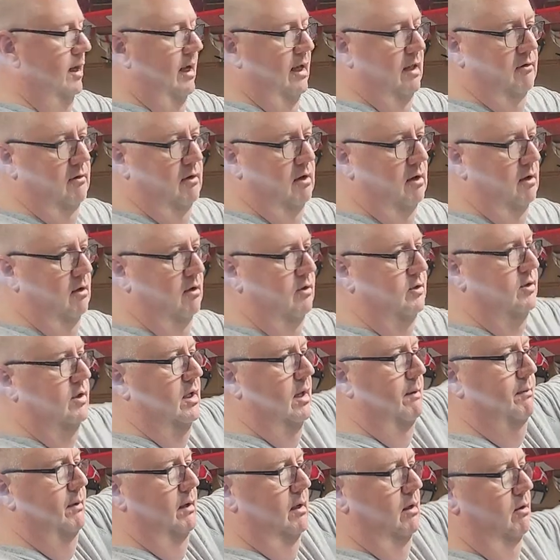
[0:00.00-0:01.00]
aileron goes
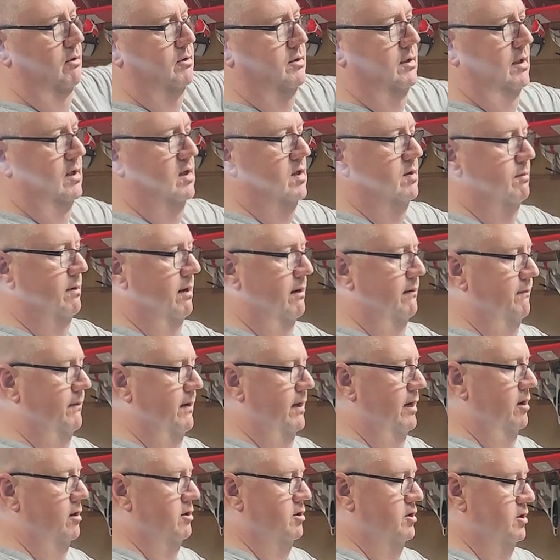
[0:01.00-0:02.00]
up, it goes against my
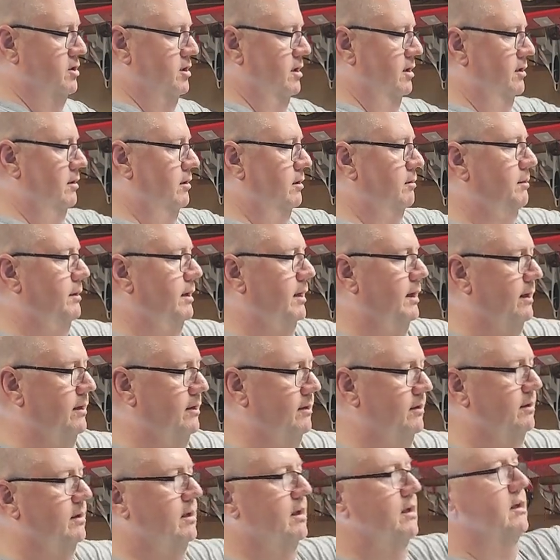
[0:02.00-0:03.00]
finger just a little bit.
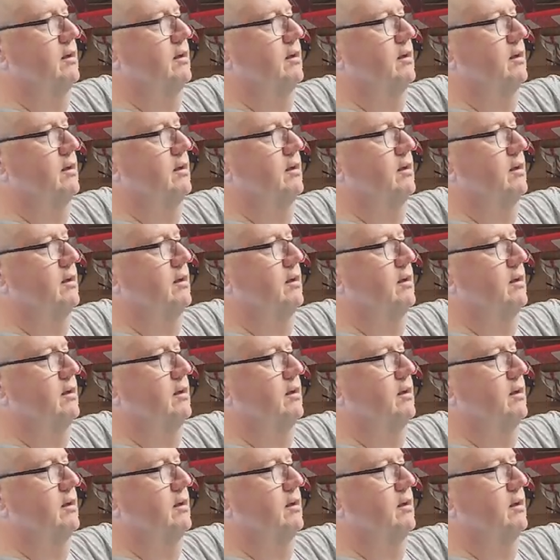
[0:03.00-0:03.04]
And